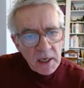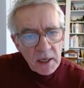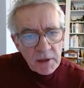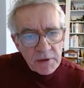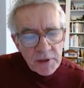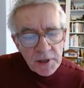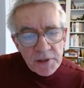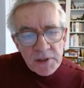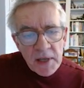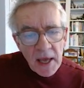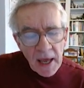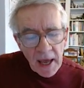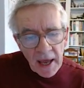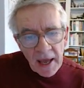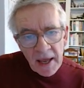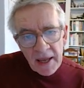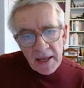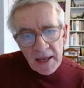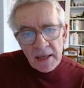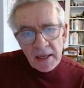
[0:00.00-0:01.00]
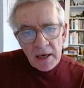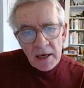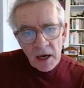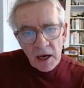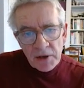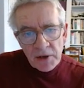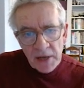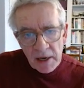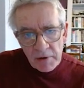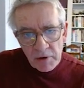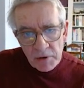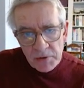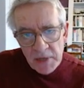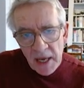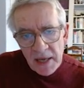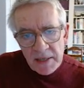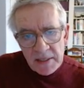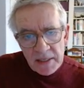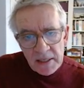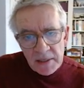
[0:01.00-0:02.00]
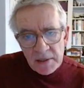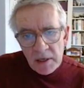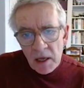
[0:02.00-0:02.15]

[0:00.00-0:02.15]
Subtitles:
that A and A rotated